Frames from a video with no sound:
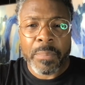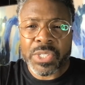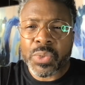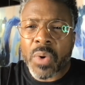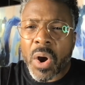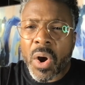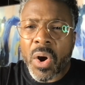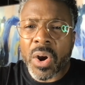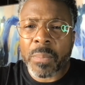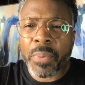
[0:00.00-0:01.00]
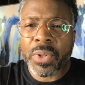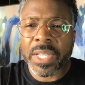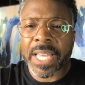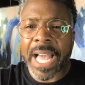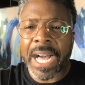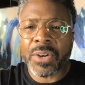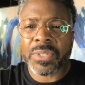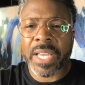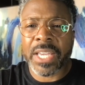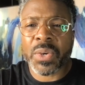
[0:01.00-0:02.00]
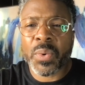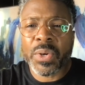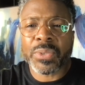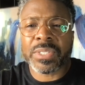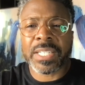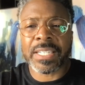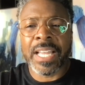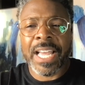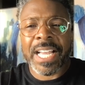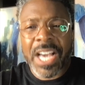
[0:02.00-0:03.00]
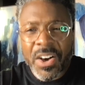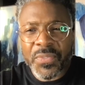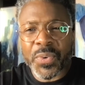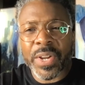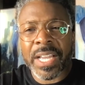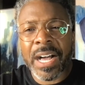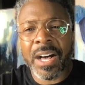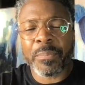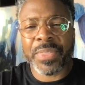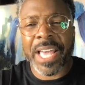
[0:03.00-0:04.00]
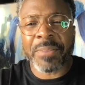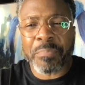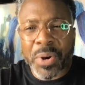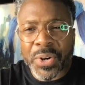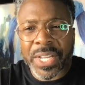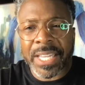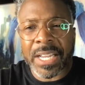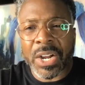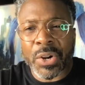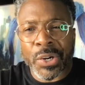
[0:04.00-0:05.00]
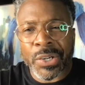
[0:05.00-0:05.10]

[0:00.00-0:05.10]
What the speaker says: but you are pulling out a quilt and covering up that burning